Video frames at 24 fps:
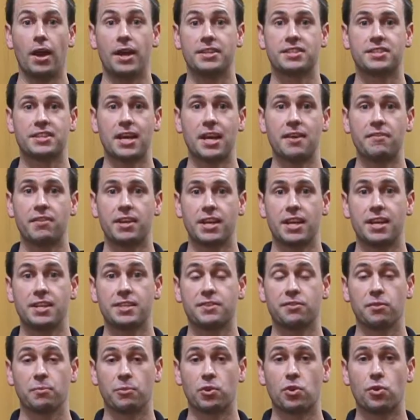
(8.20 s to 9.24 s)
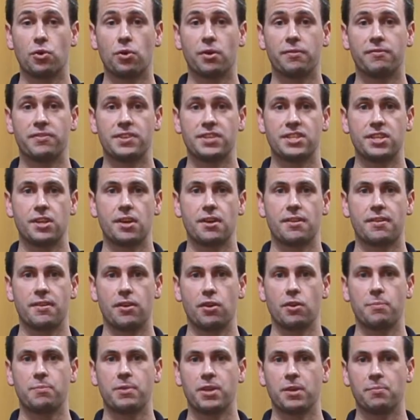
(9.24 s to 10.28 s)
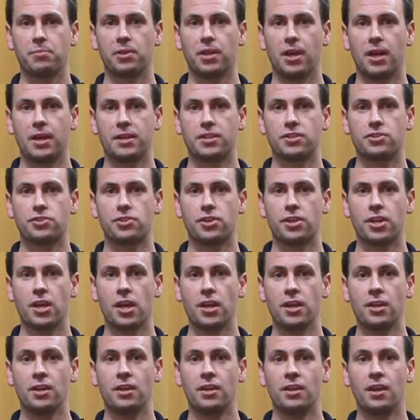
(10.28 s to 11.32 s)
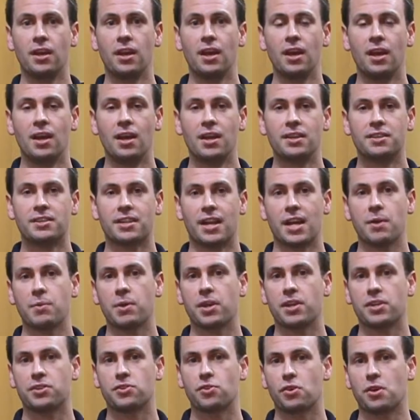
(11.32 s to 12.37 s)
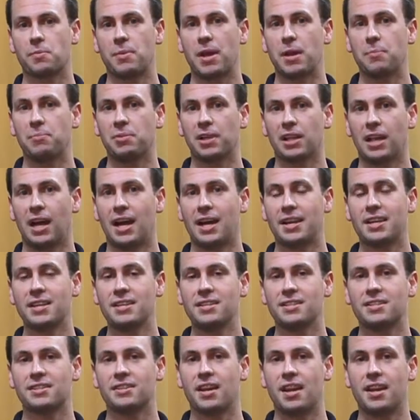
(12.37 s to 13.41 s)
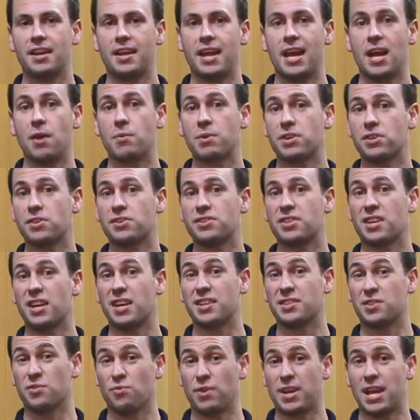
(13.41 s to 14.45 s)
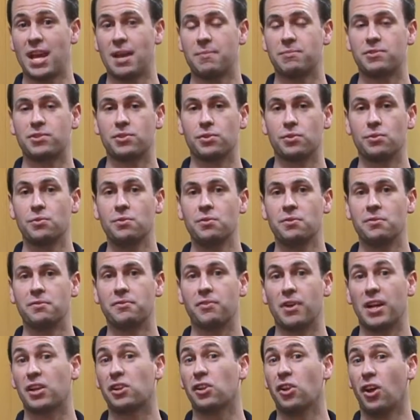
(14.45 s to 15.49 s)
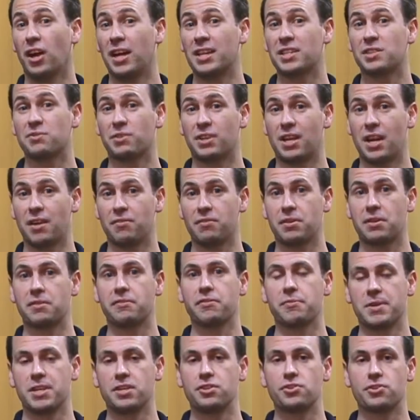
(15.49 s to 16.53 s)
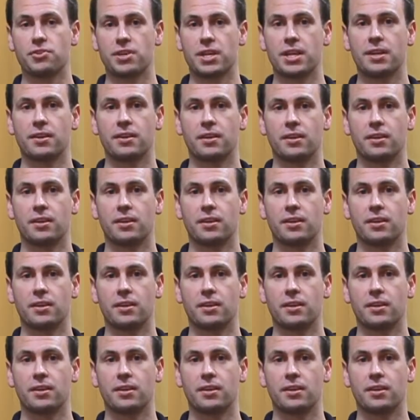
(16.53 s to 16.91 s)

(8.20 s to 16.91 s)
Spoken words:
It's David Ayres from Core Physiotherapy and Pilates Studio. Today we're going to talk about Pilates and how we use it as a rehab tool for our clients recovering from injury.